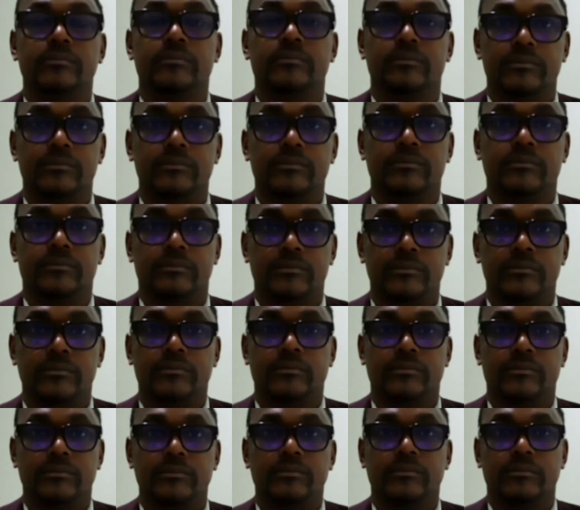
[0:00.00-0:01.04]

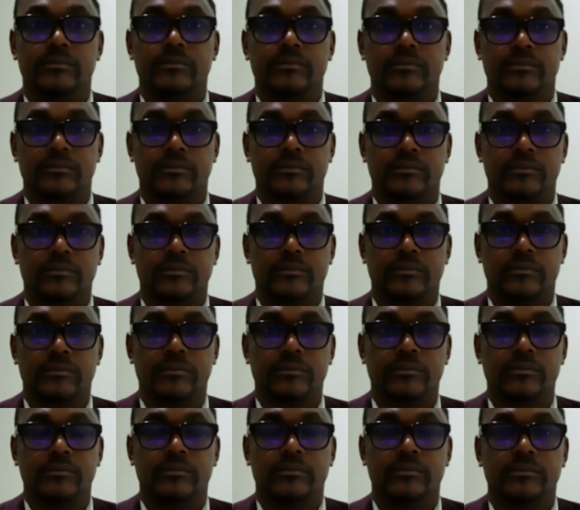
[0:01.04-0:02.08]

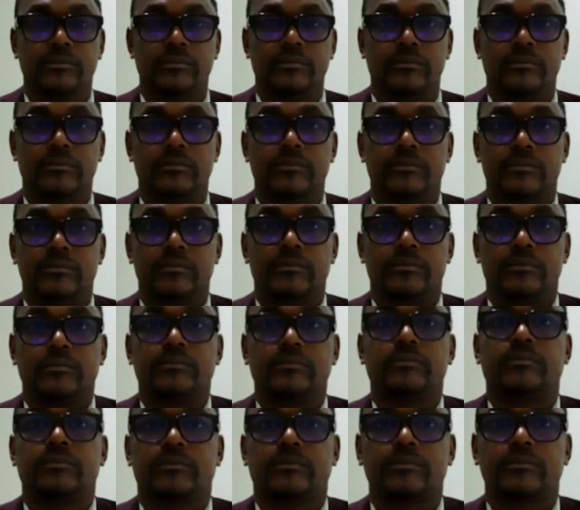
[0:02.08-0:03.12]

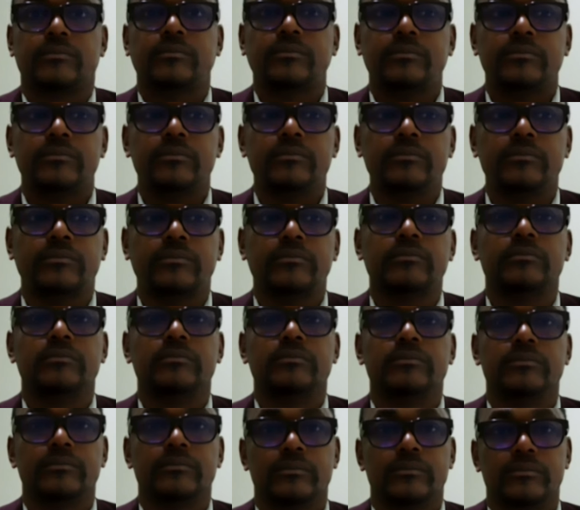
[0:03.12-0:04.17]

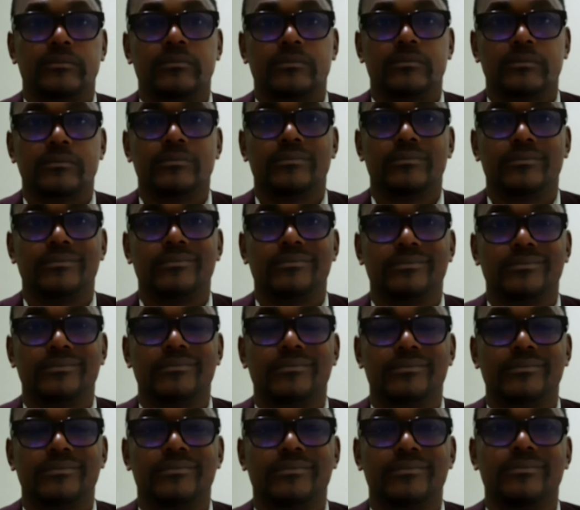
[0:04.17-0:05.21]

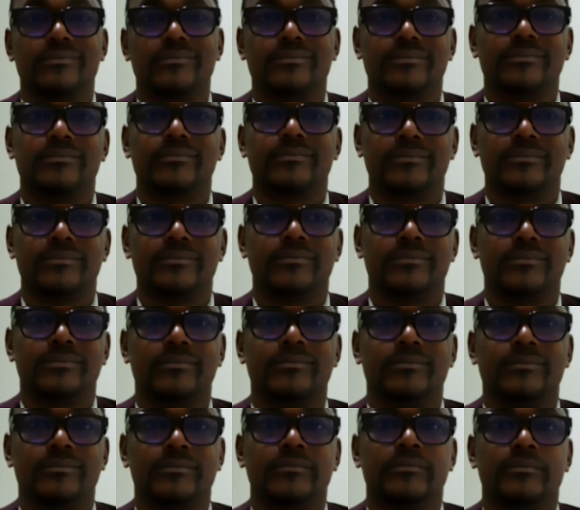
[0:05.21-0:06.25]

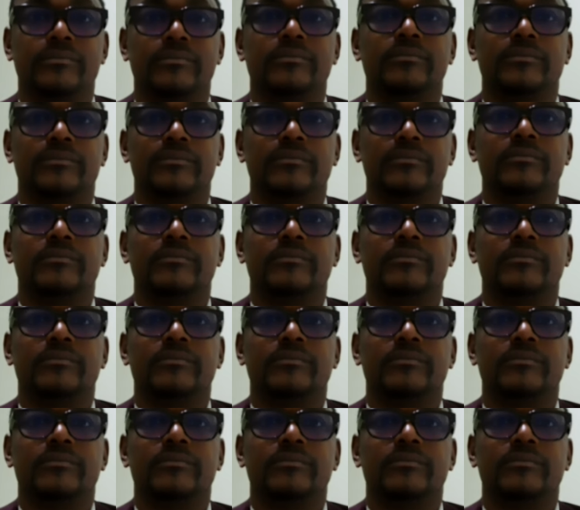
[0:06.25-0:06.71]
[no speech]